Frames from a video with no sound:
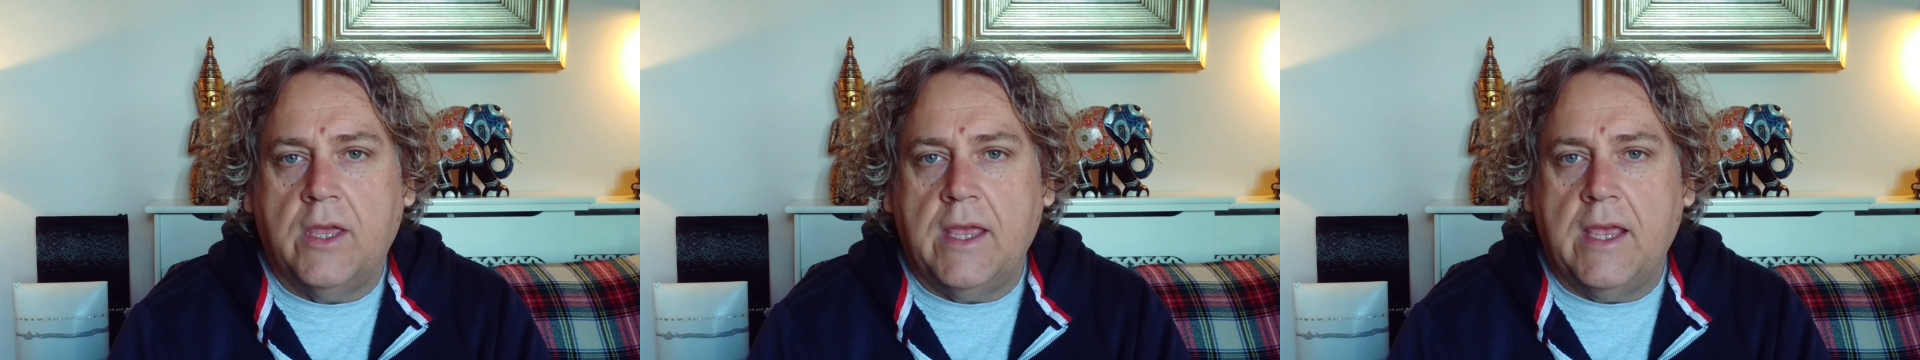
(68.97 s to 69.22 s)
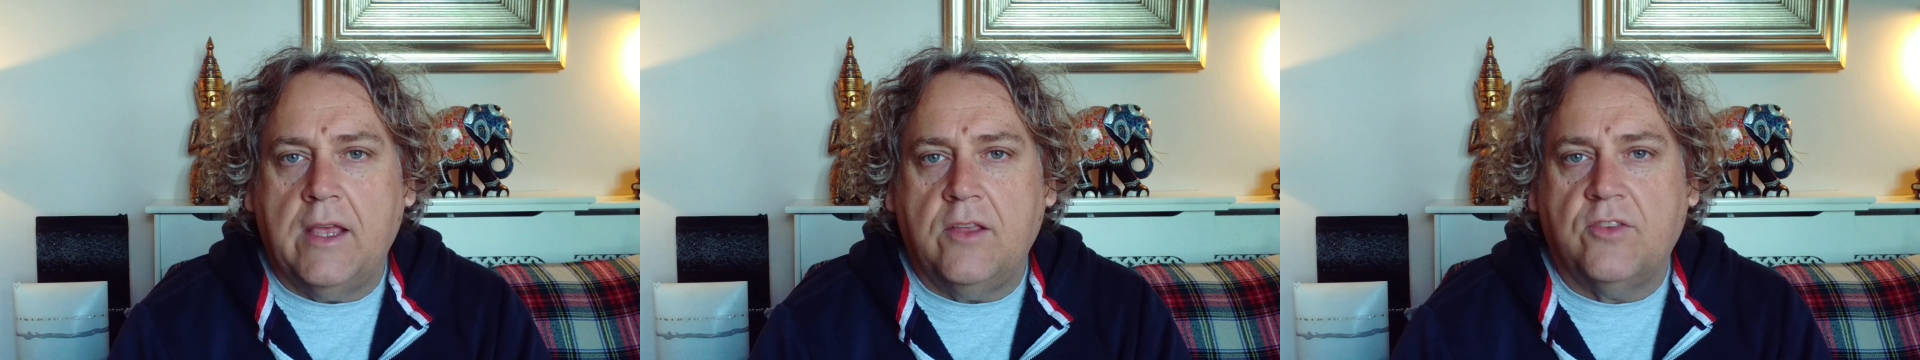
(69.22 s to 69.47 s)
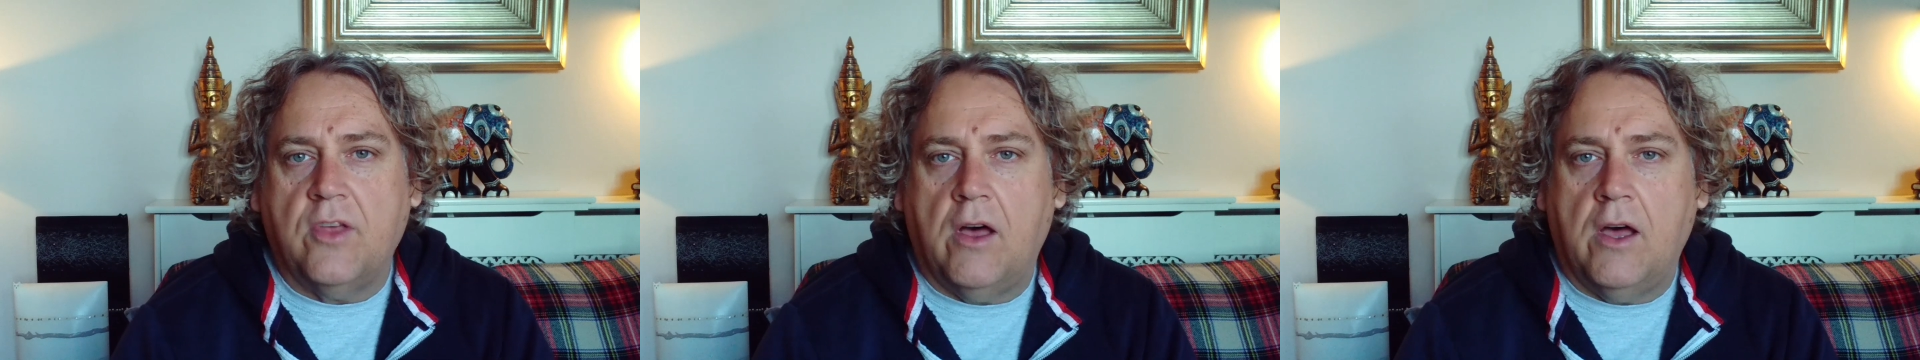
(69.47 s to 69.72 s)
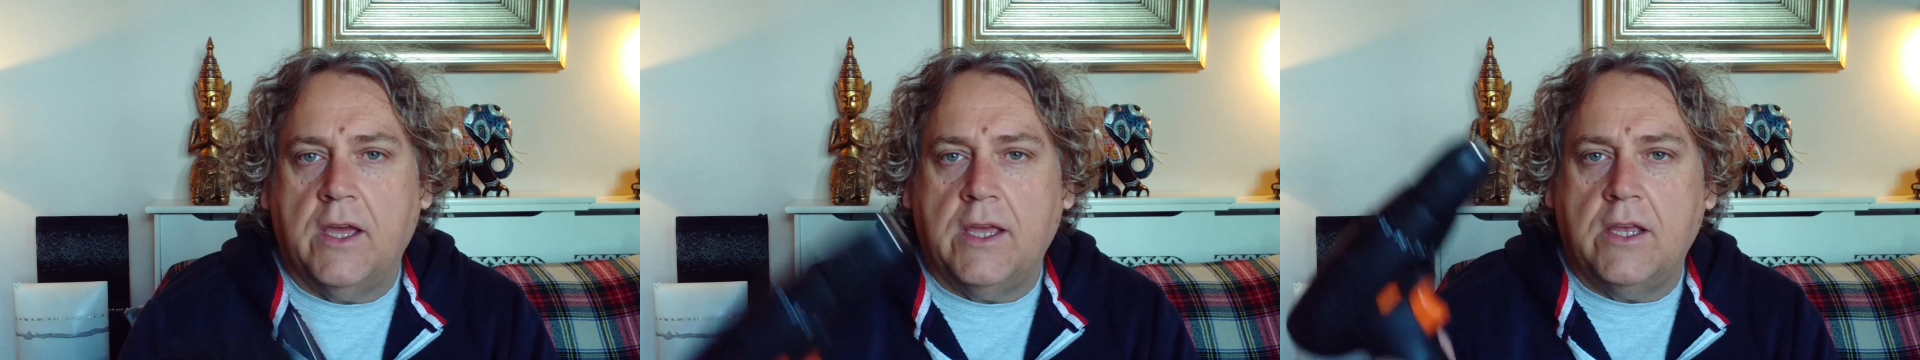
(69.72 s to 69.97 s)
is
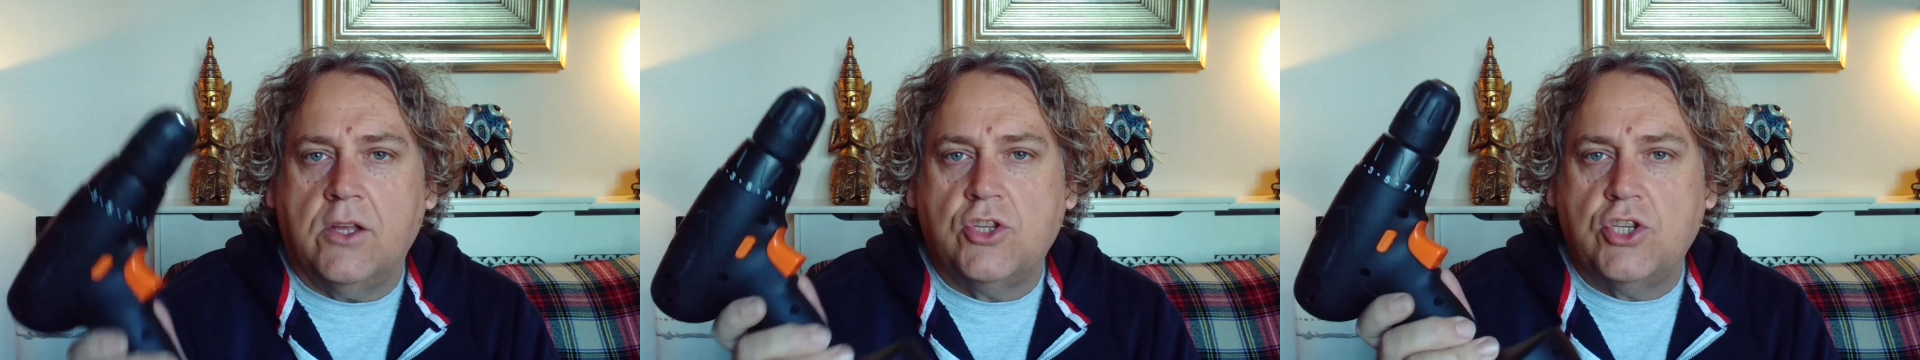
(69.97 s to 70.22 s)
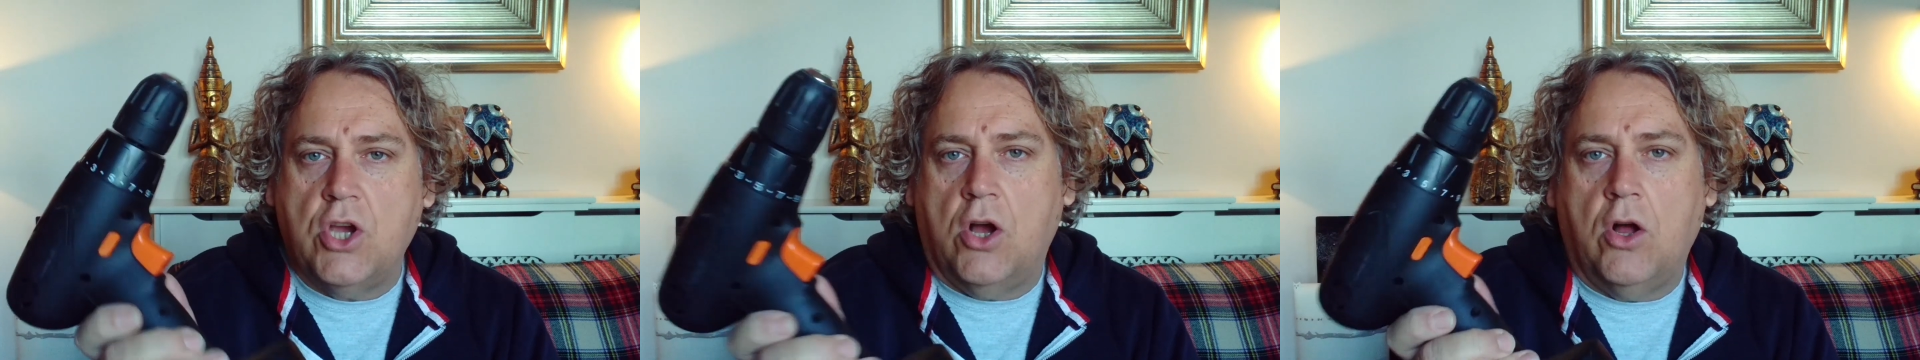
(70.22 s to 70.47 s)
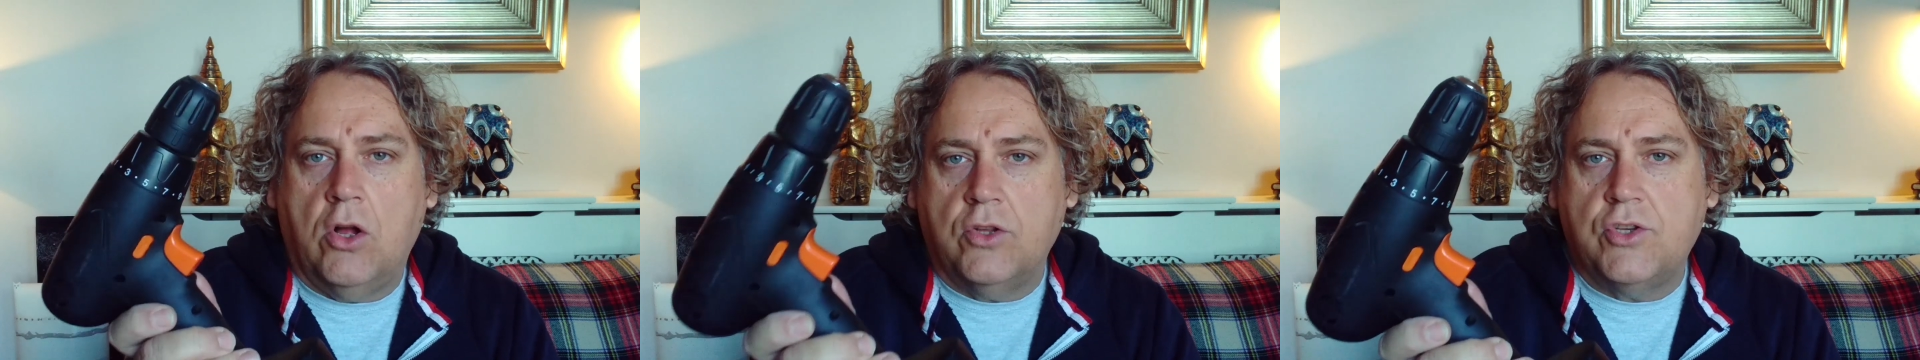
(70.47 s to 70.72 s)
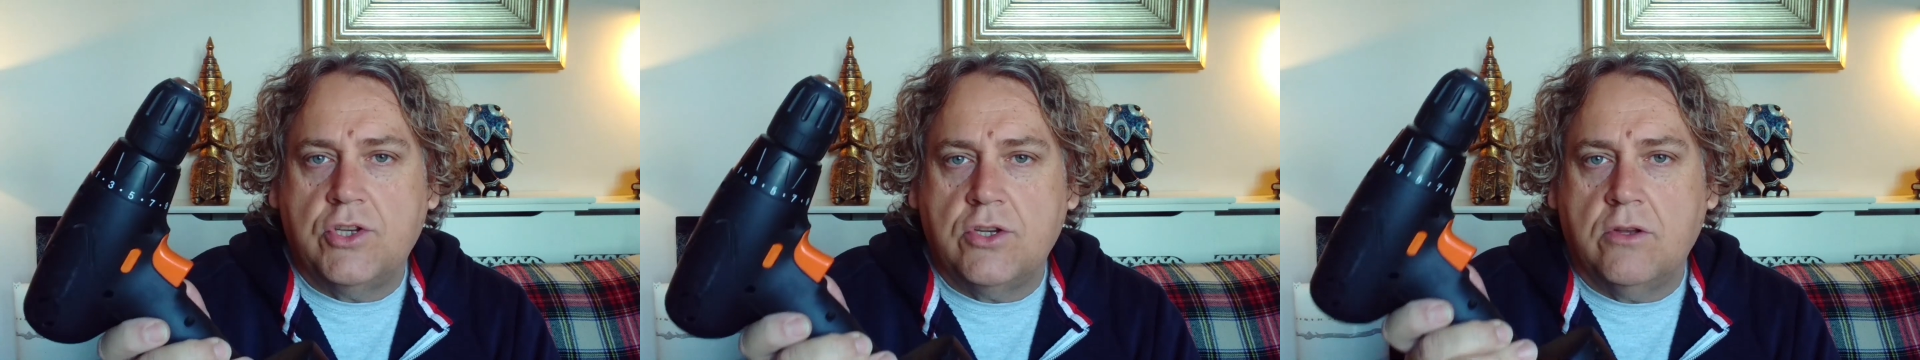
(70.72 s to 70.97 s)
I
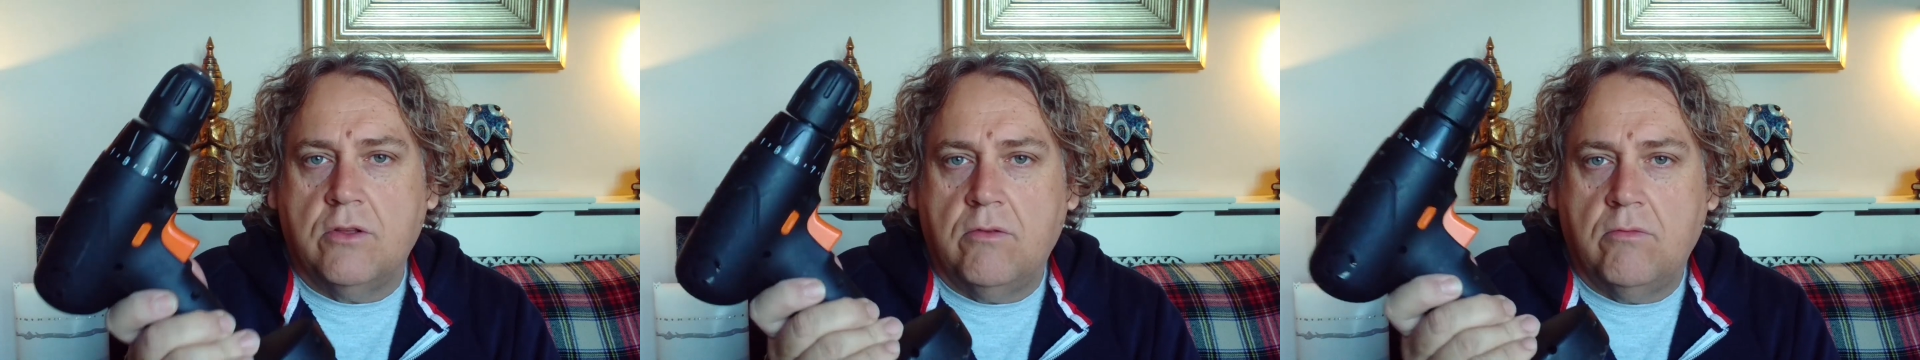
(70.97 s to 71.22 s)
charge